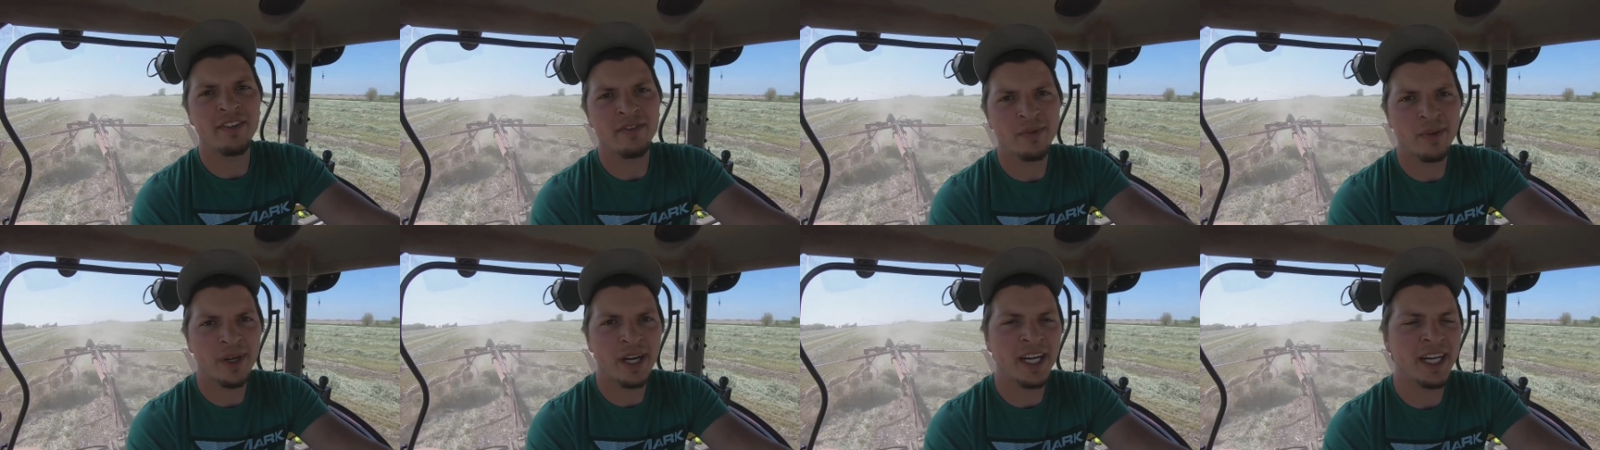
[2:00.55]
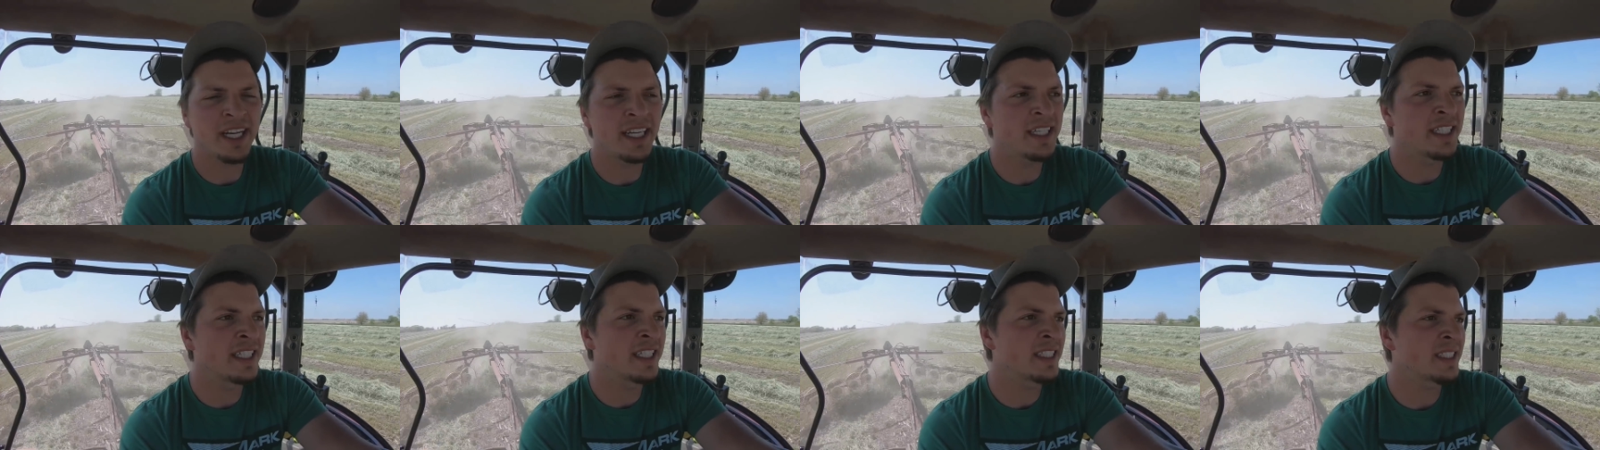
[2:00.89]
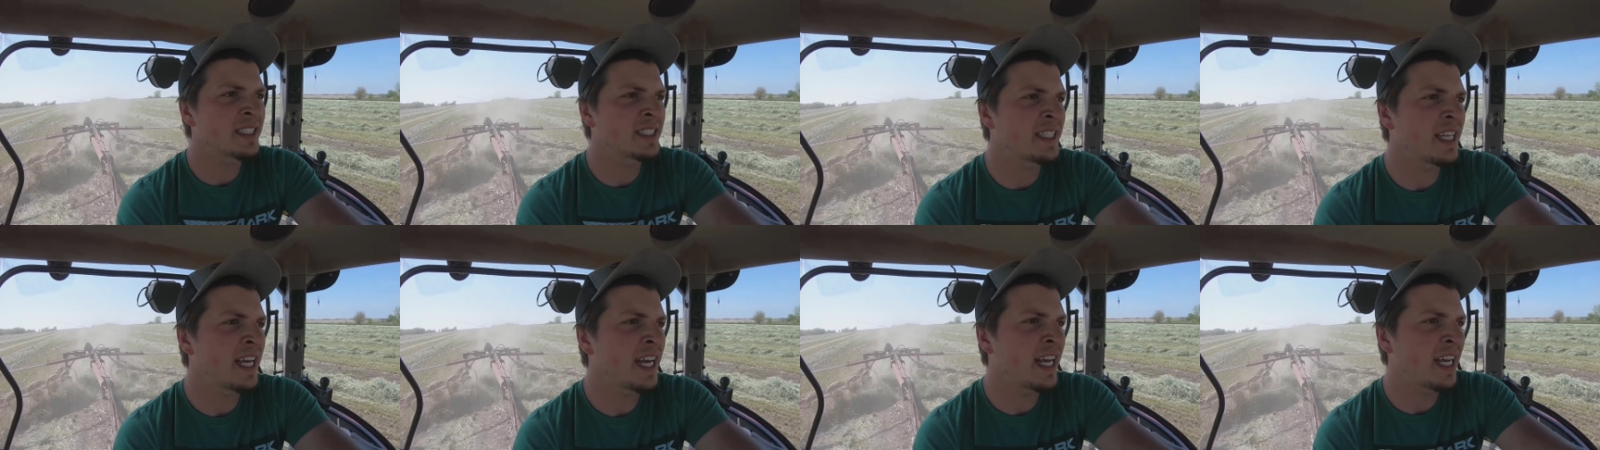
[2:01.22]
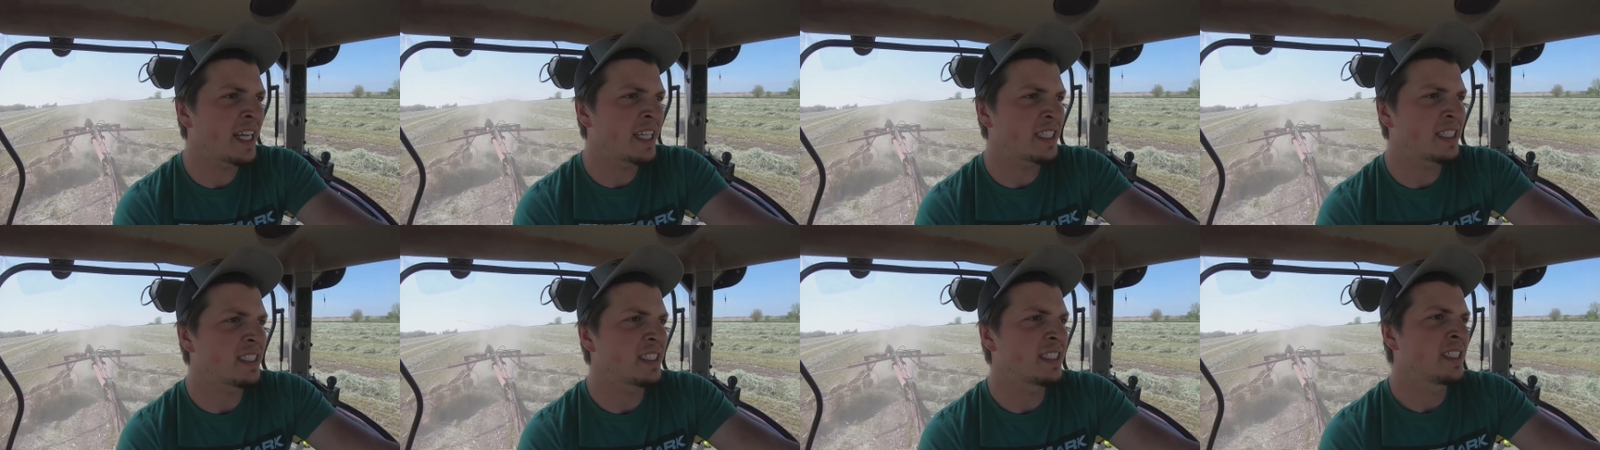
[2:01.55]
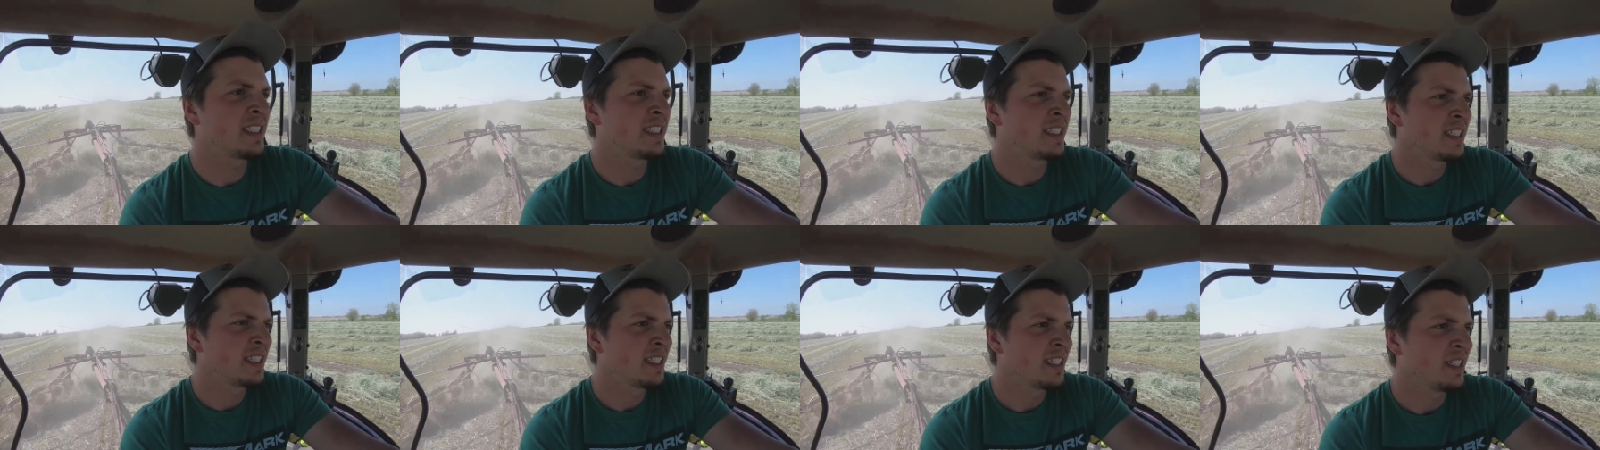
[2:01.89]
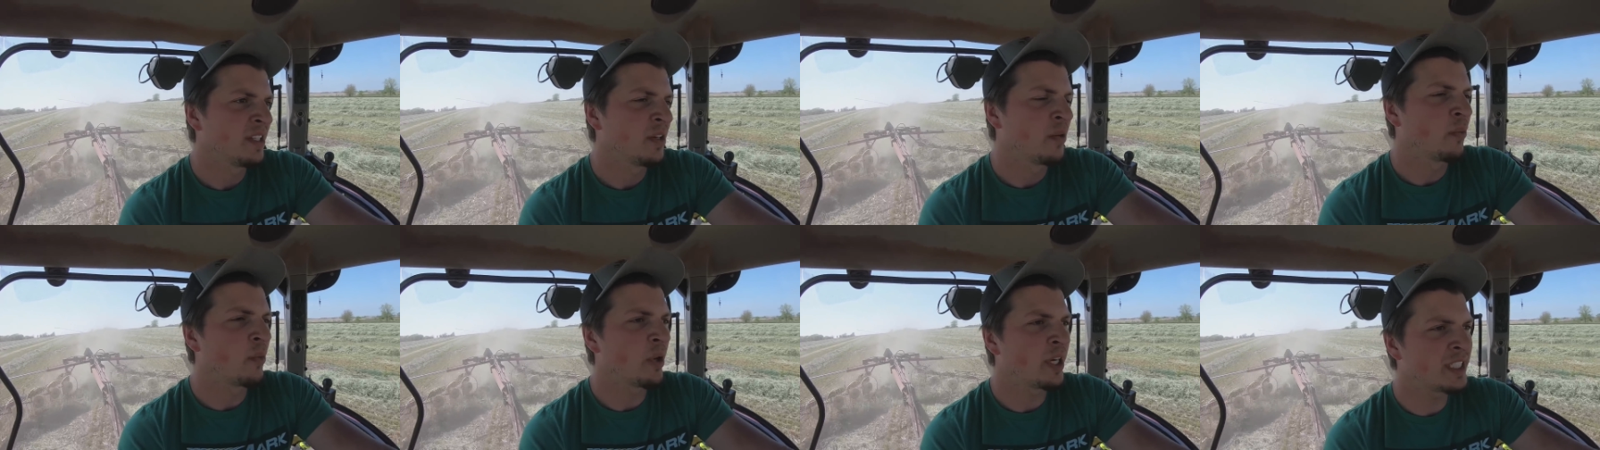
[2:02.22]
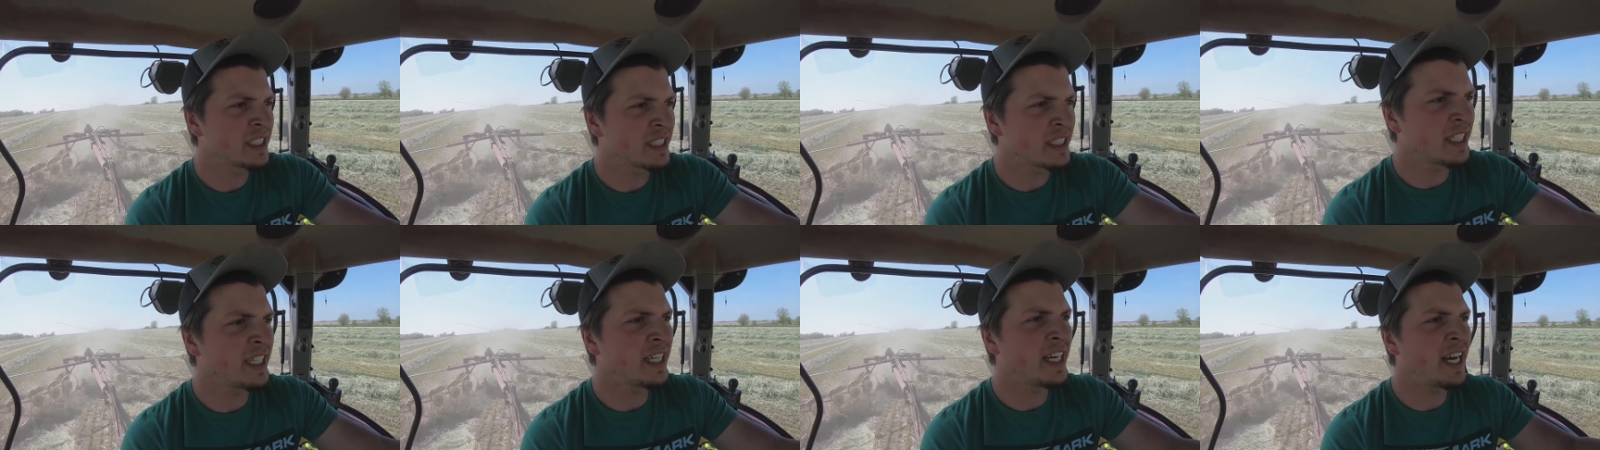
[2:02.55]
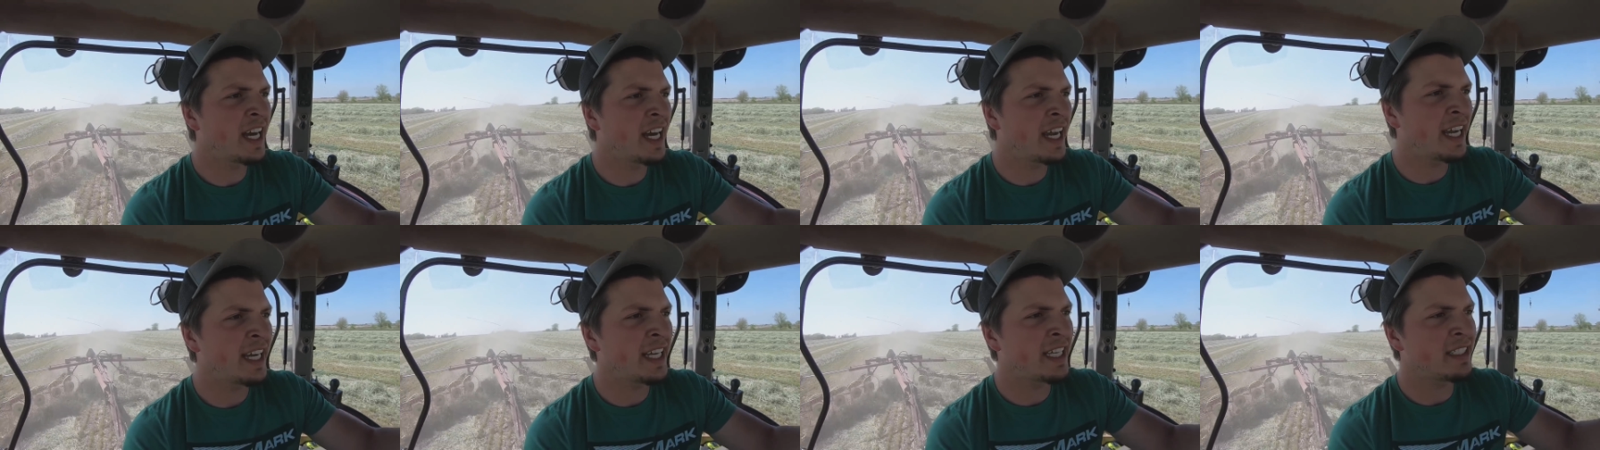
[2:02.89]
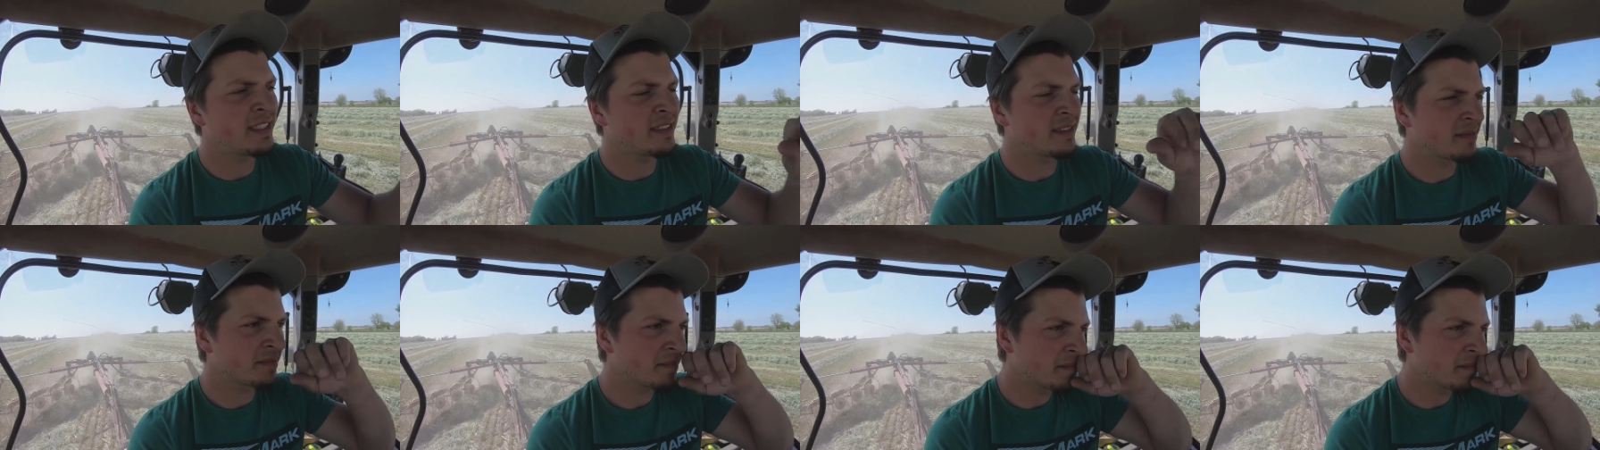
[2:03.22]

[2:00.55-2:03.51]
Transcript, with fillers: of rain, it's that Wednesday night,